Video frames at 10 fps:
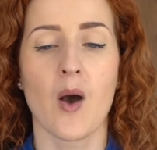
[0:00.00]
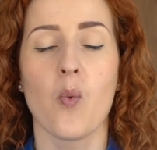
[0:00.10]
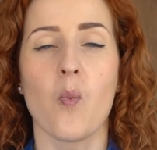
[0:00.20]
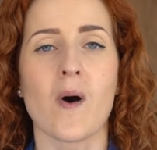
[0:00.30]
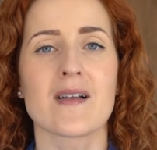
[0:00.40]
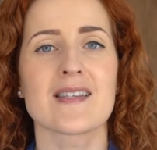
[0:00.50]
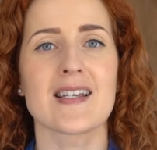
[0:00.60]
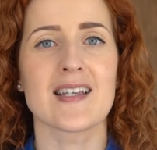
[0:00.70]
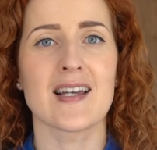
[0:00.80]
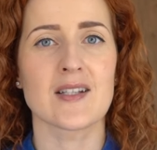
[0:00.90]
Once
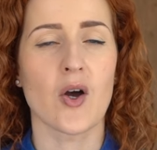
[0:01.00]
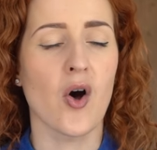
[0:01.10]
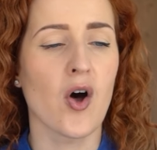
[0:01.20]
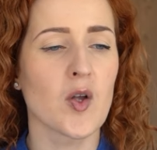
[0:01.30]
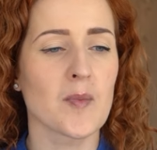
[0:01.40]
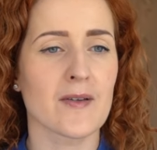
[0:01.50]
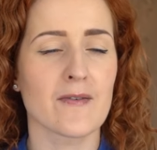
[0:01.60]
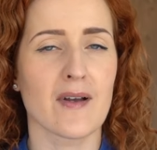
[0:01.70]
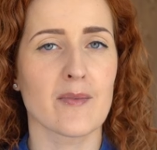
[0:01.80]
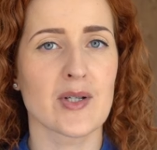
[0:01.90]
I get all my
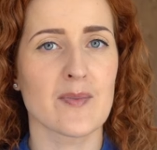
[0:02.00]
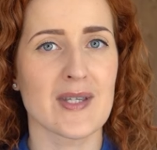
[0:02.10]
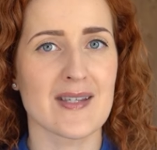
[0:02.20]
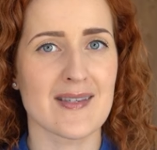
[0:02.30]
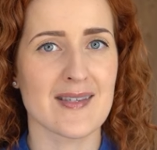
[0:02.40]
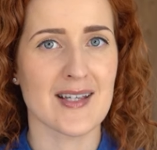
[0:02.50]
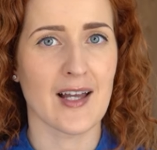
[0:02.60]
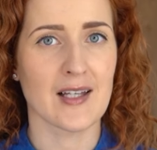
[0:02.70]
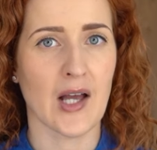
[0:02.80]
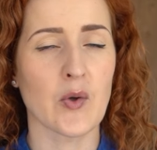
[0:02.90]
fabric pieces
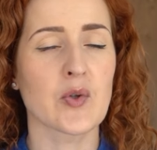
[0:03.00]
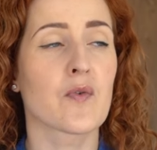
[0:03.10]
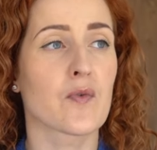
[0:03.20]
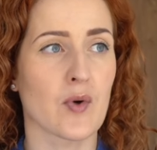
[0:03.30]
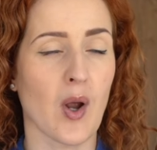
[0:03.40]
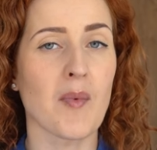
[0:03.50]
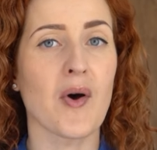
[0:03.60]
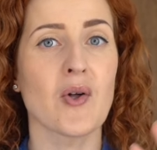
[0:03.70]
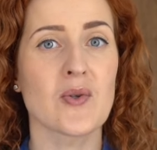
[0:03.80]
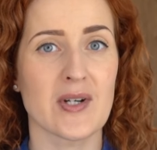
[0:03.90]
cut out from
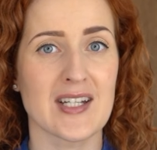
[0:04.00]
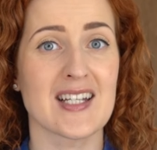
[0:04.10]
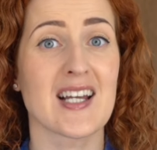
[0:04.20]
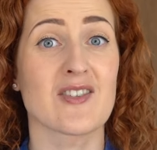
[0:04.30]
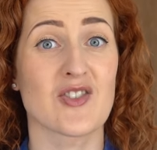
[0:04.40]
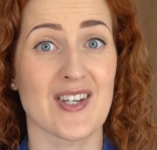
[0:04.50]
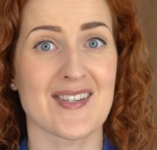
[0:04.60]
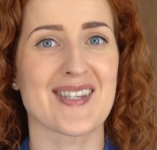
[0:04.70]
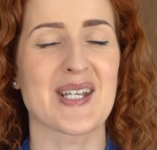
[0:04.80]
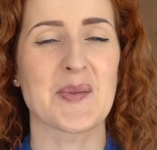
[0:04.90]
already
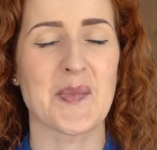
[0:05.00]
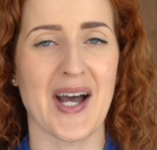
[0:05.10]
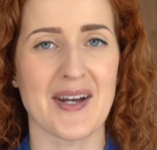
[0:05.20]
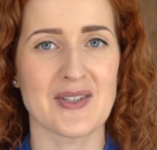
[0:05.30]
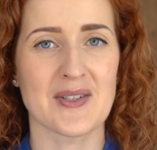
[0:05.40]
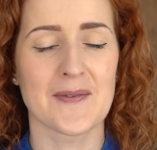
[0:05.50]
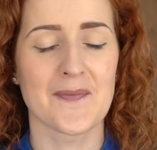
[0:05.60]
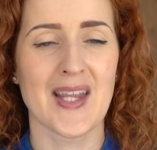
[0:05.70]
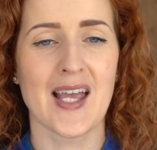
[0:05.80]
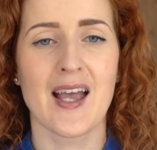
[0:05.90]
adjusted pattern,
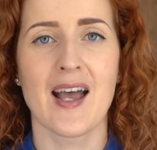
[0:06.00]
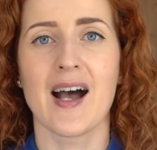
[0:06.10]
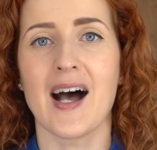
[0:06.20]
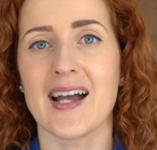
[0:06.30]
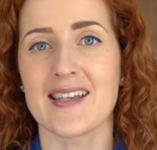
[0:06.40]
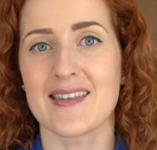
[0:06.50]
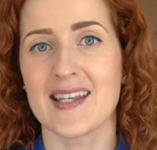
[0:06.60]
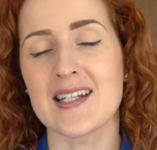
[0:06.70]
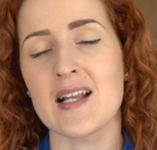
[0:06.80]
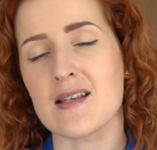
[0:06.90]
I
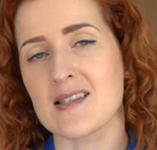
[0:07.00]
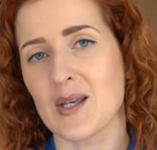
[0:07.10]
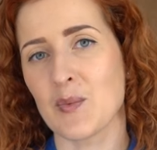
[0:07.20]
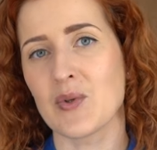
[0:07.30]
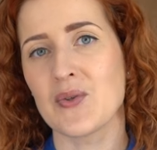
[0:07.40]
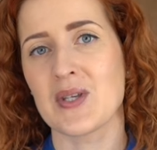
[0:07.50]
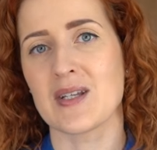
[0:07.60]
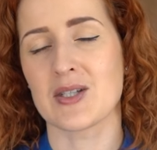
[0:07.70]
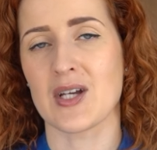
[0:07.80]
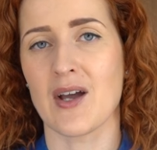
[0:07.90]
then assemble the
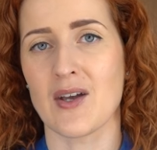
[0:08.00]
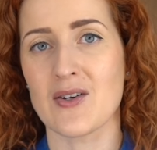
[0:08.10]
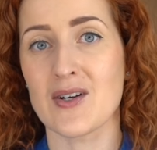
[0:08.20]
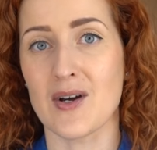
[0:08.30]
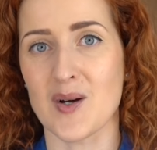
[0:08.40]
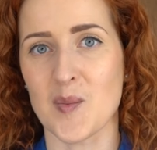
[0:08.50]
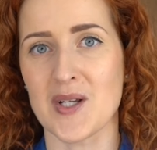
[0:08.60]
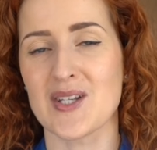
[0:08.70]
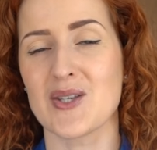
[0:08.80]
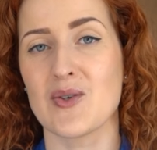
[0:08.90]
entire
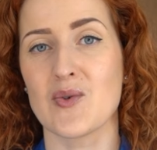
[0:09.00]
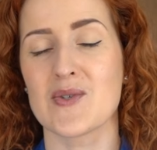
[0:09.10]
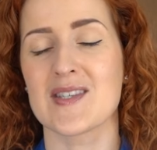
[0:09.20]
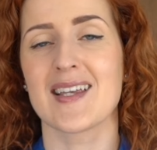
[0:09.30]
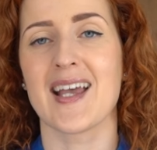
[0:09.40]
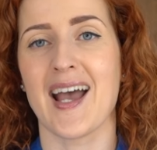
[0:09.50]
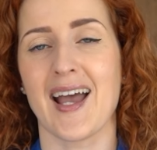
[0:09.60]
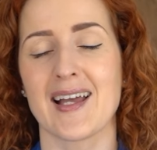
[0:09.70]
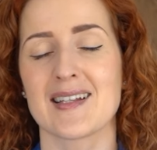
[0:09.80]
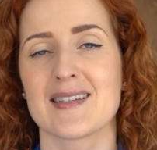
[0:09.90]
garment using
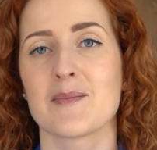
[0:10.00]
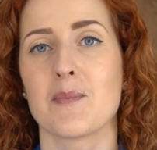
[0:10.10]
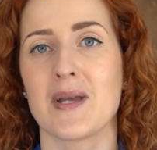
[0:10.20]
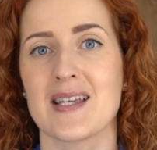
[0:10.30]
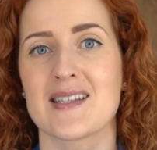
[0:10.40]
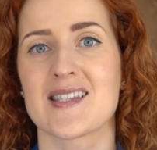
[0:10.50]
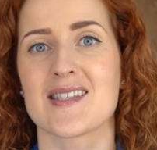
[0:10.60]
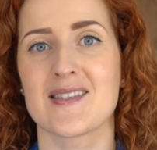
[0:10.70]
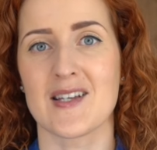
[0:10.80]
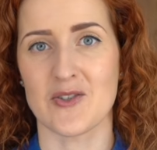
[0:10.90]

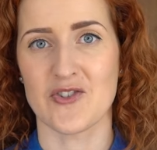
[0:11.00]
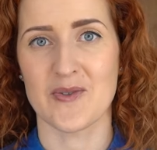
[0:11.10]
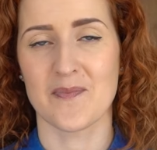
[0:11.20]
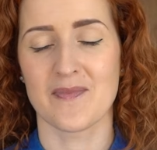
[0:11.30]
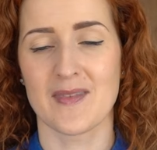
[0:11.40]
hand-based stitch.